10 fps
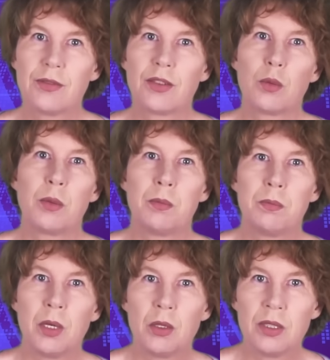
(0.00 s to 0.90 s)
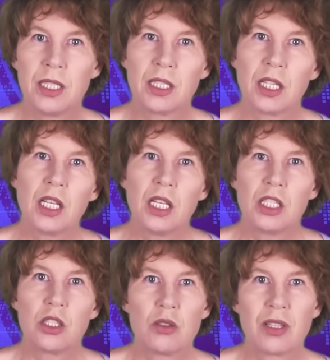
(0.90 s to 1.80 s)
from ammonia
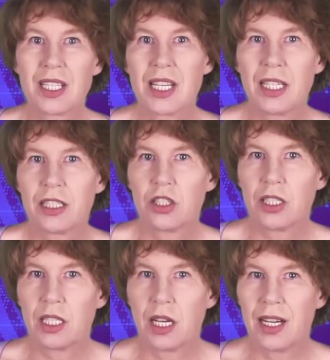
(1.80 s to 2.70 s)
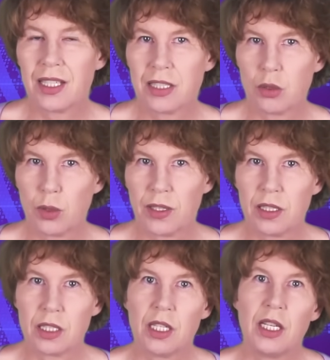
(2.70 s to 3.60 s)
to run electric cars with
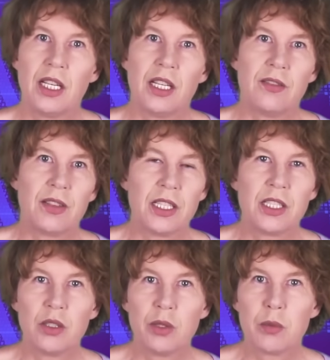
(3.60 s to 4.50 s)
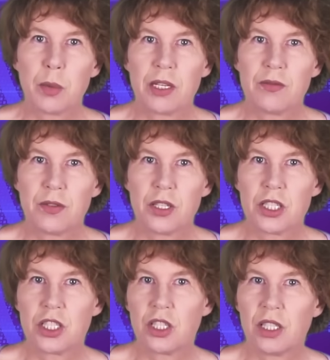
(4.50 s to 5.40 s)
it. They do it by
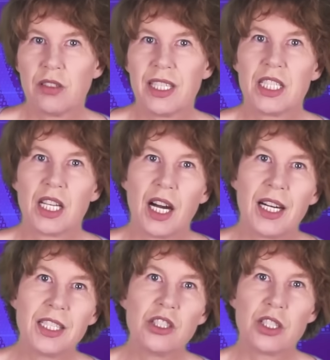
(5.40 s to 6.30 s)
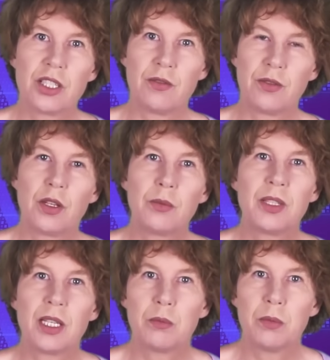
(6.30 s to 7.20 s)
first generating hydrogen from
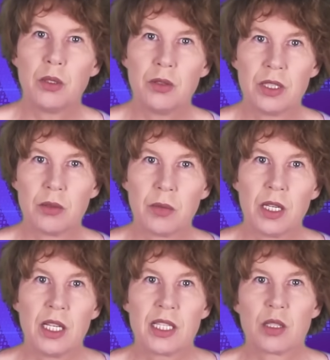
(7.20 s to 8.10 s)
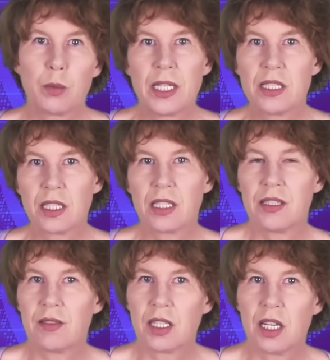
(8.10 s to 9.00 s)
the ammonium. So
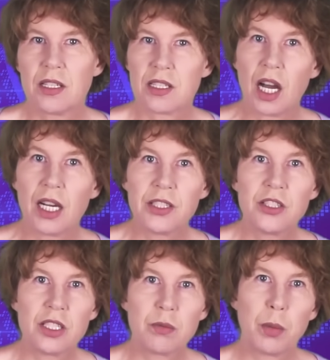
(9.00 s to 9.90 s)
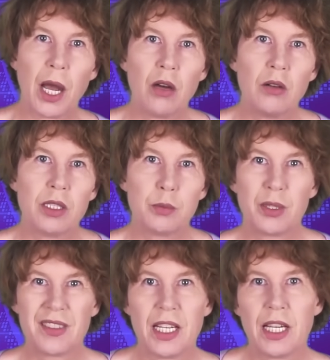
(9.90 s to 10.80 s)
basically the car's hydrogen powered,
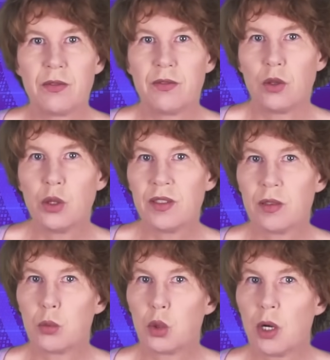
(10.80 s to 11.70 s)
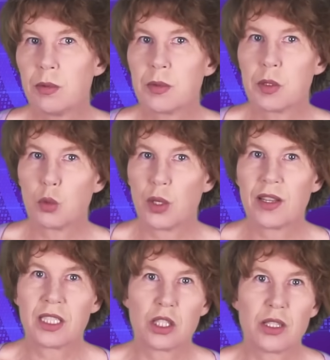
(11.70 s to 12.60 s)
but they avoid the problems
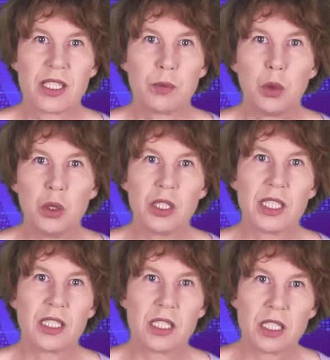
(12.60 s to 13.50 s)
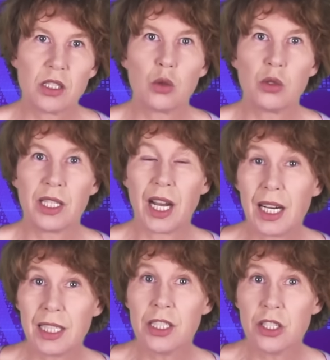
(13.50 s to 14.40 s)
with transporting and storing
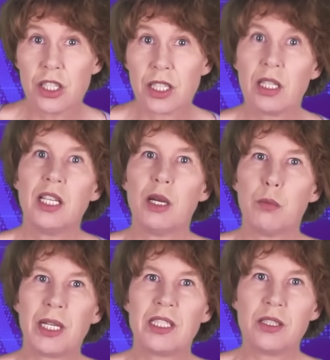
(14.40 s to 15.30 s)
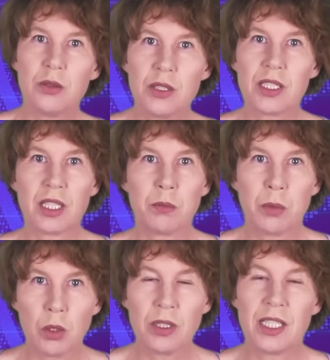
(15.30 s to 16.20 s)
hydrogen by using
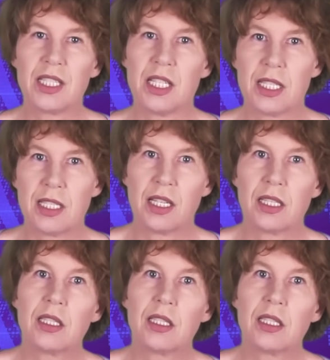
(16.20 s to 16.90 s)
ammonia instead.